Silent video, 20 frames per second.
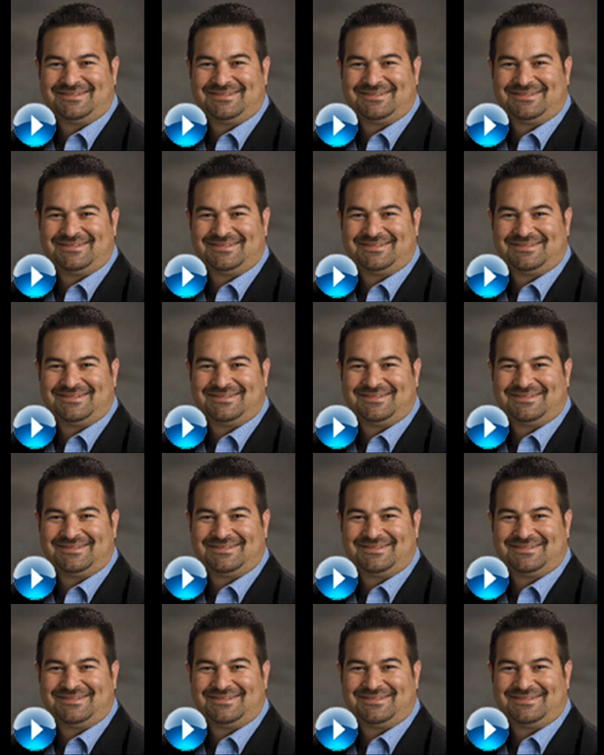
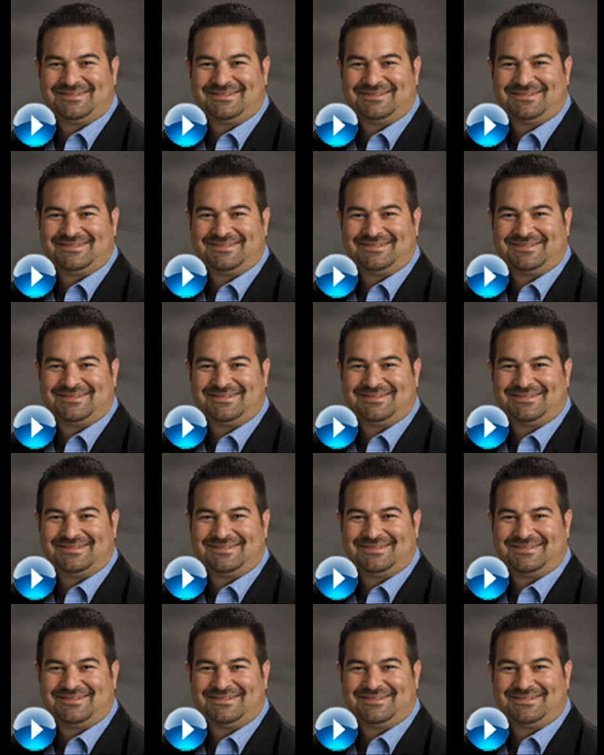
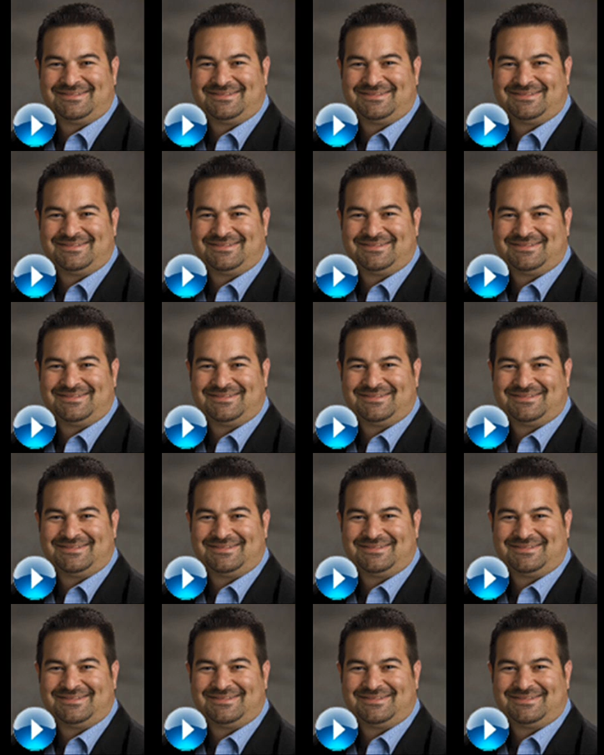
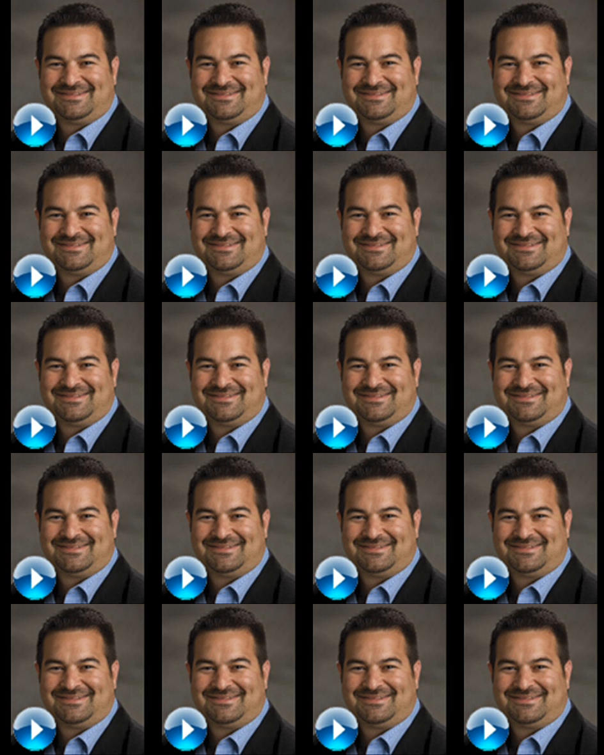This is a still picture; no speech is visible.